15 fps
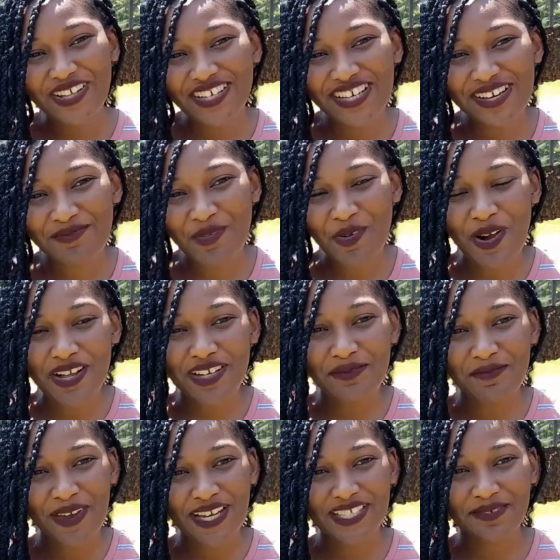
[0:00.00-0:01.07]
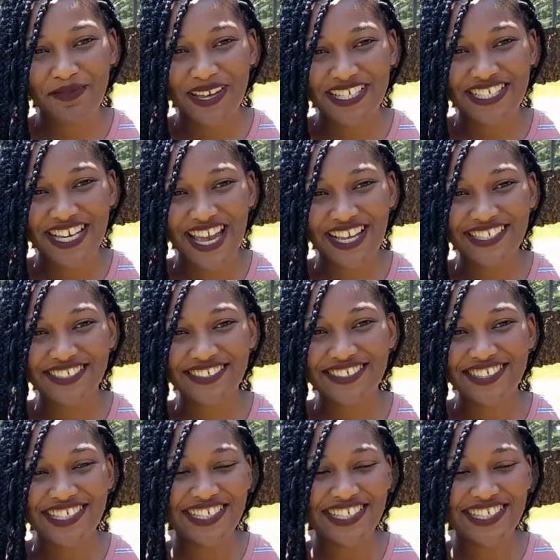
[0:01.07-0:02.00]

welcome back to my channel.